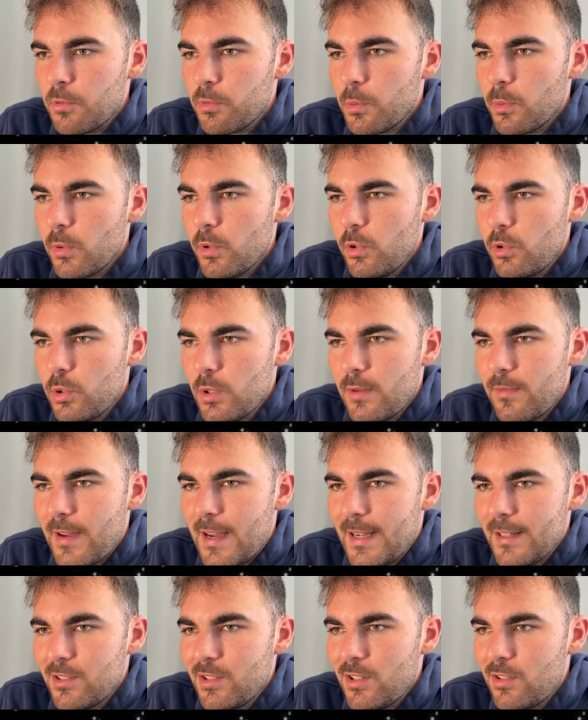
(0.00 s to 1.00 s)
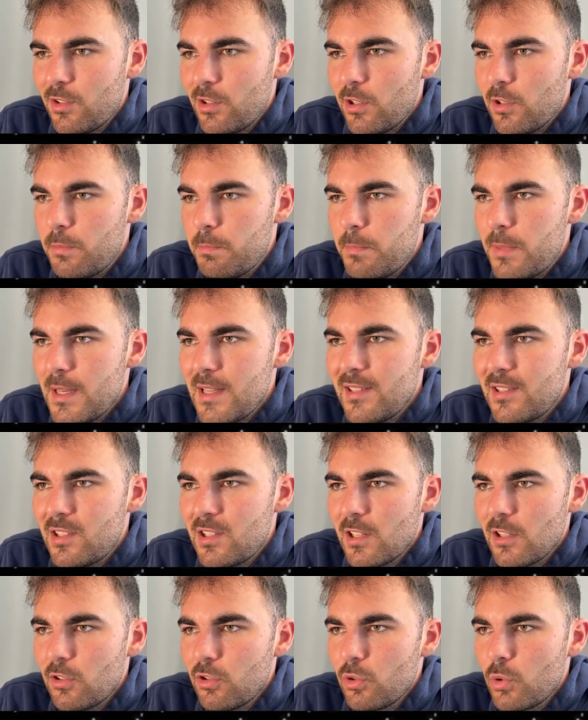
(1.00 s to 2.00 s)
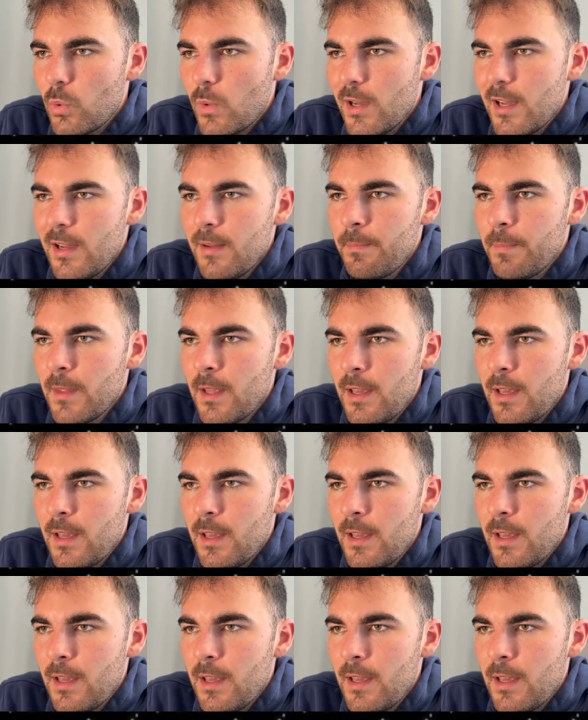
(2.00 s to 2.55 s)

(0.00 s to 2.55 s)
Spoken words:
but we also have access to this b6 square